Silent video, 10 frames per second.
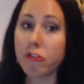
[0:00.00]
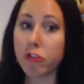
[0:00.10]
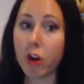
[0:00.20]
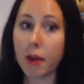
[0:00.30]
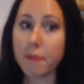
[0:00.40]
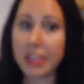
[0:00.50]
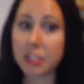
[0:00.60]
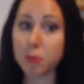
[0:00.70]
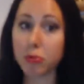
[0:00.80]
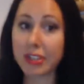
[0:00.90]
from
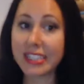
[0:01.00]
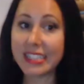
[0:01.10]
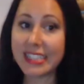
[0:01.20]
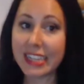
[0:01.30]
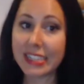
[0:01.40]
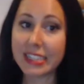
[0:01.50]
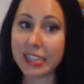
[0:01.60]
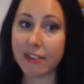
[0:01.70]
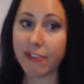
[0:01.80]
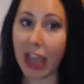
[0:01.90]
these
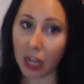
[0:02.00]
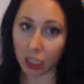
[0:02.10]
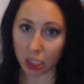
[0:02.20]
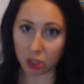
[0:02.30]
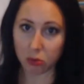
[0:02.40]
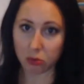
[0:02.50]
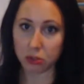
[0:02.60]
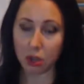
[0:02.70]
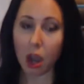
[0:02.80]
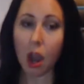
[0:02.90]
predicted values